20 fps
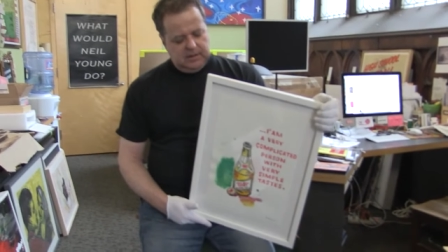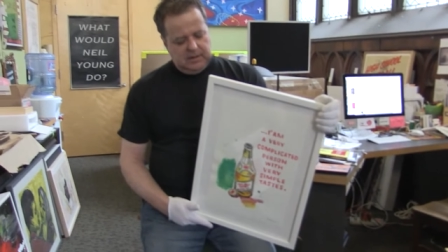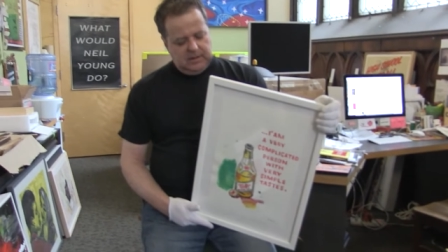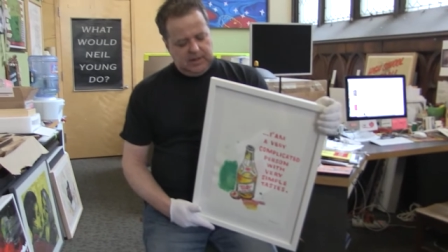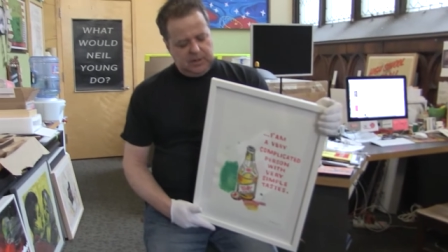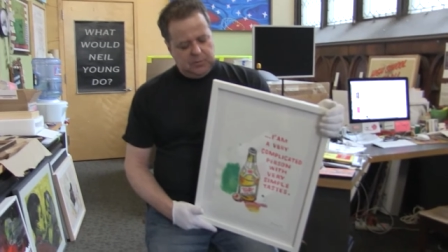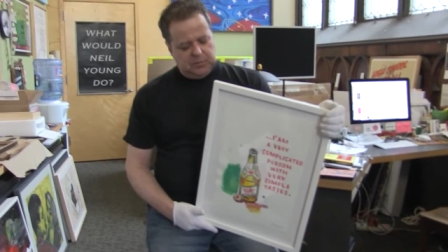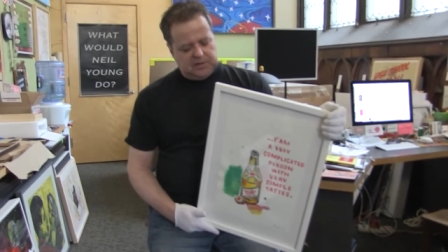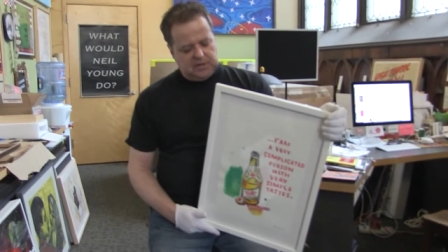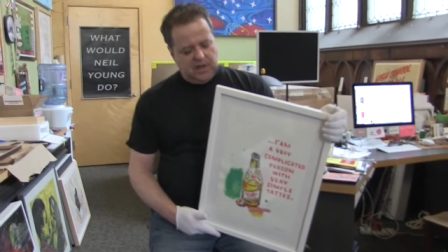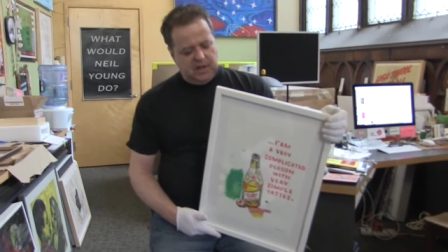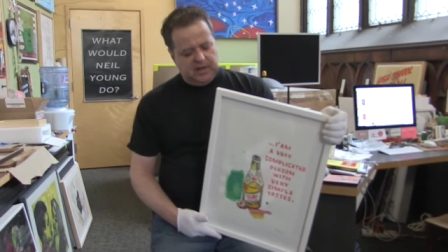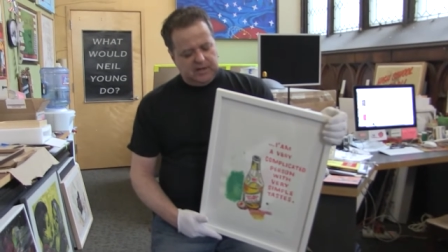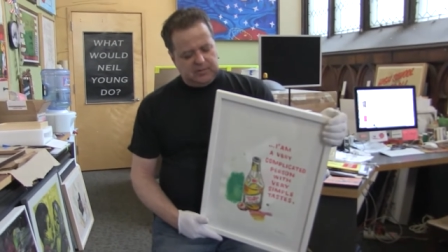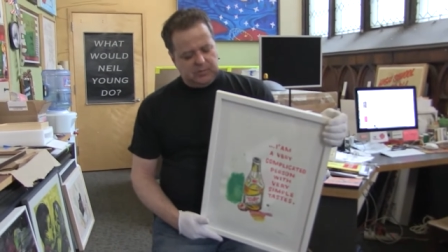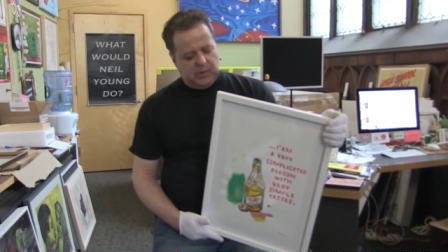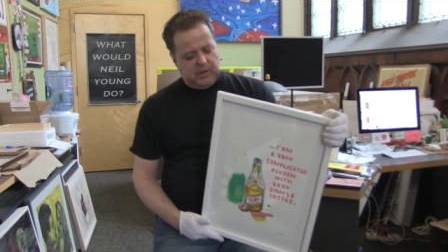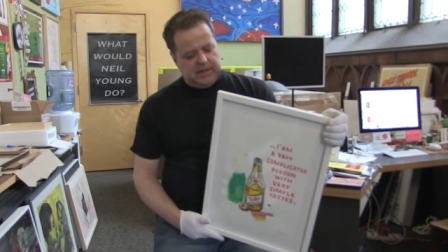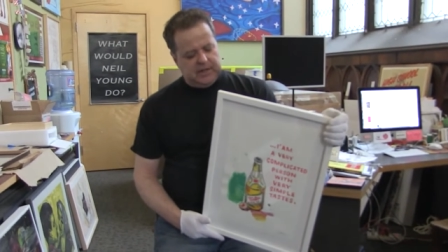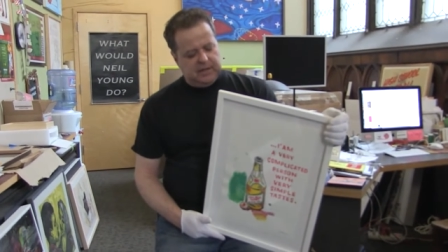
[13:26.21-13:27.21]
he was on
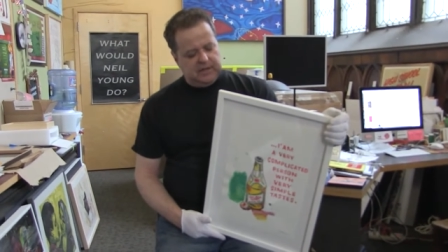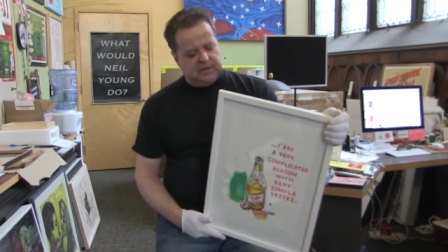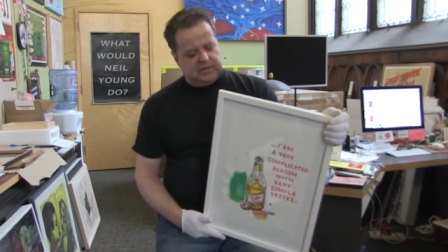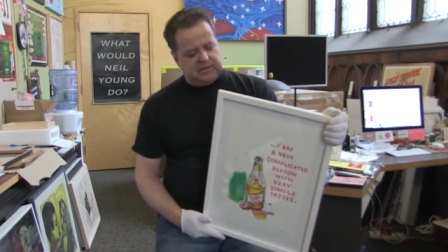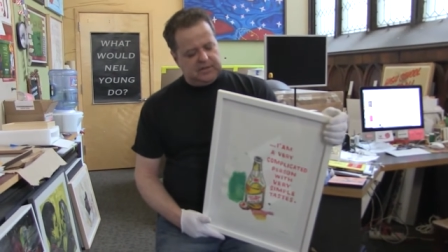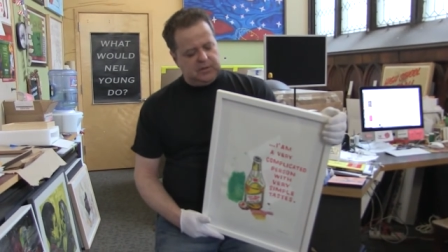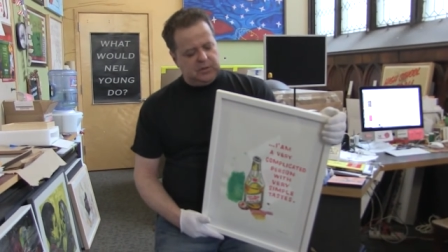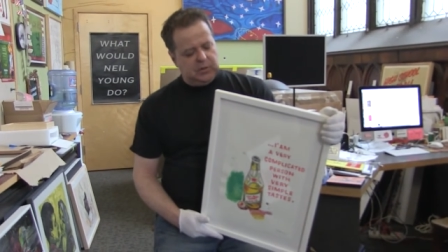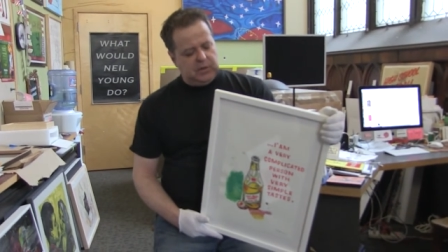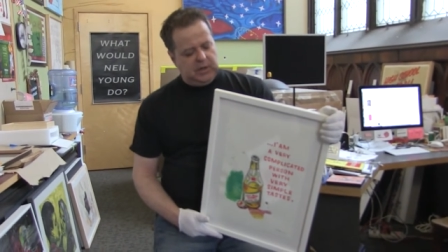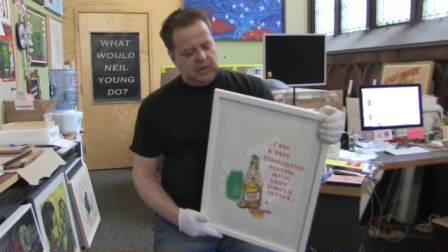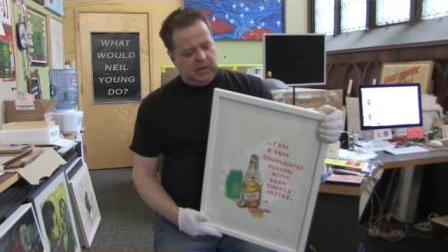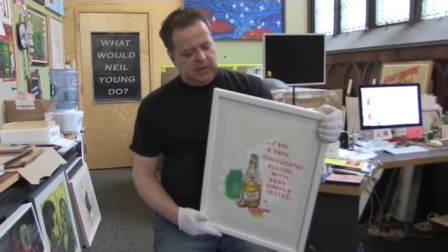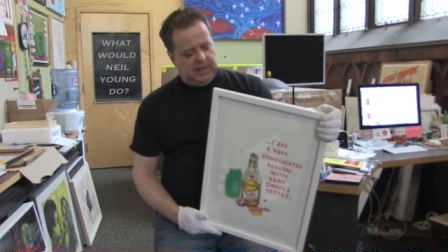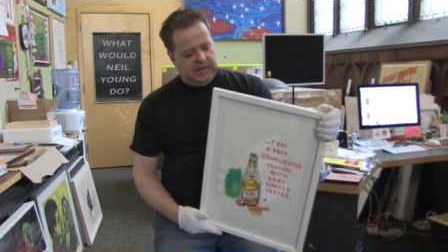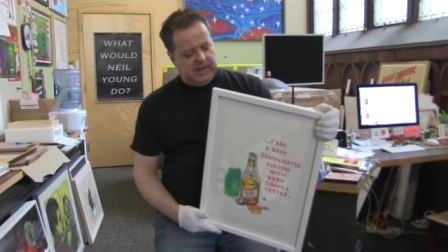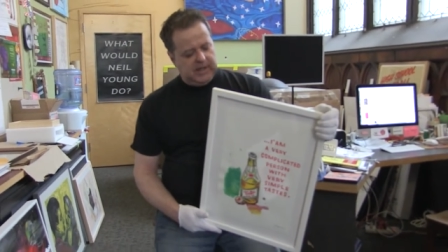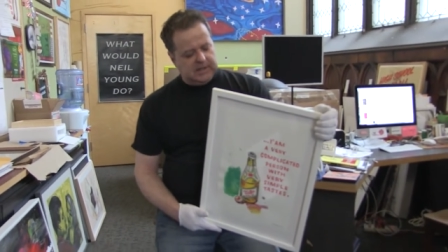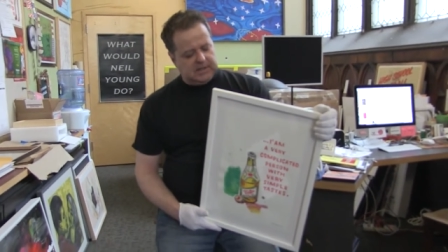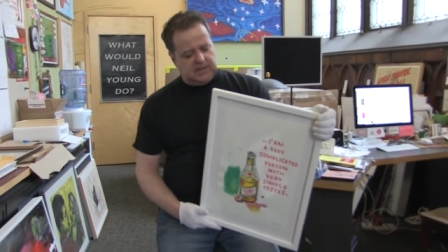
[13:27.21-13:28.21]
his way to the studio, and
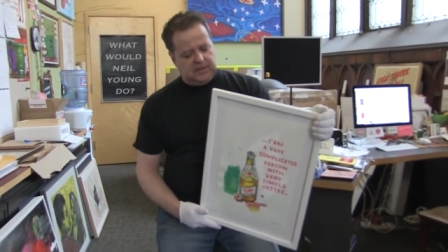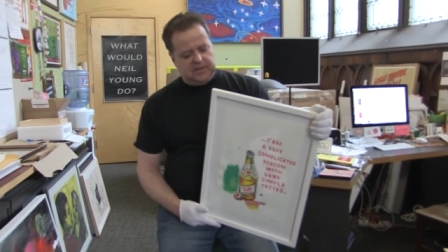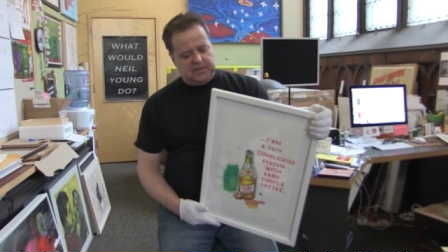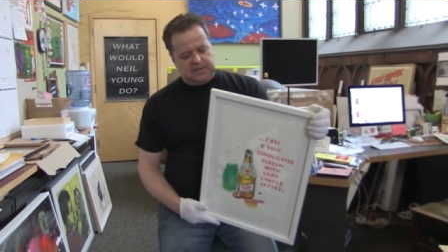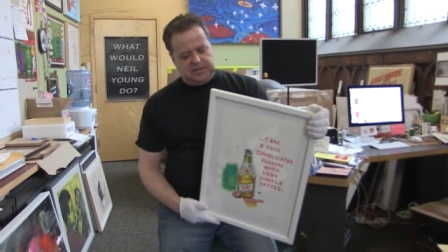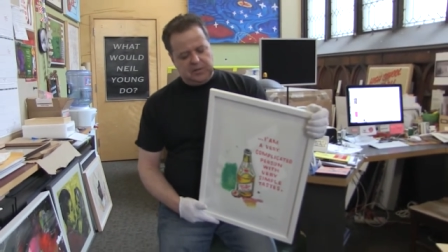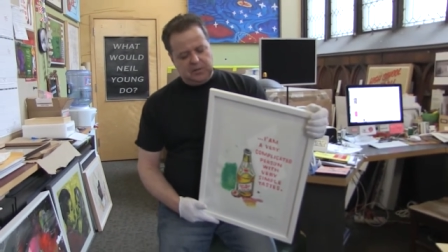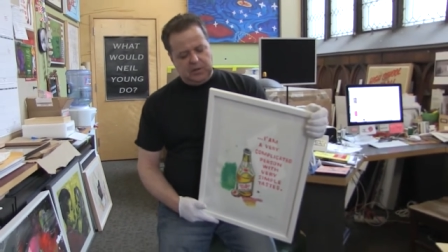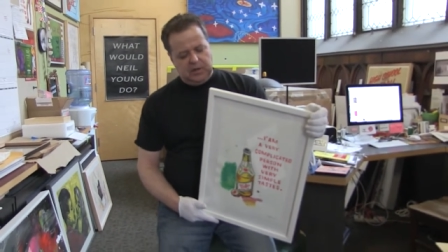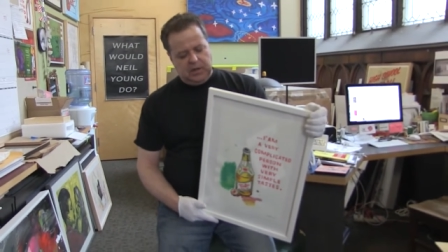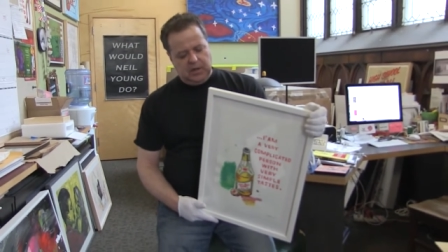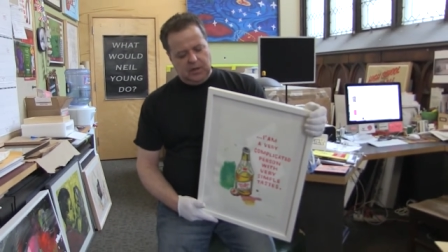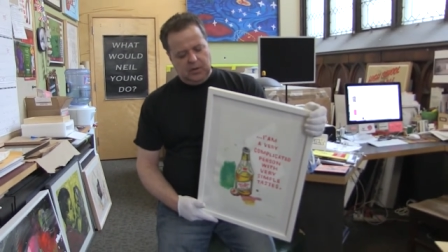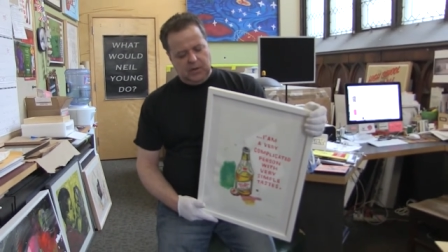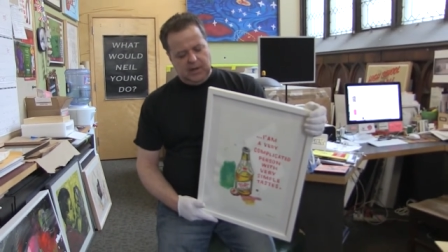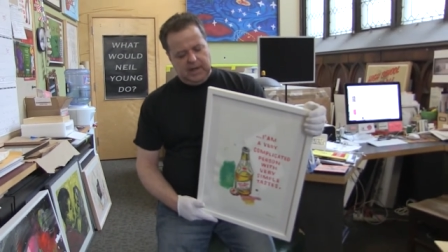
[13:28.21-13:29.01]
he got to the studio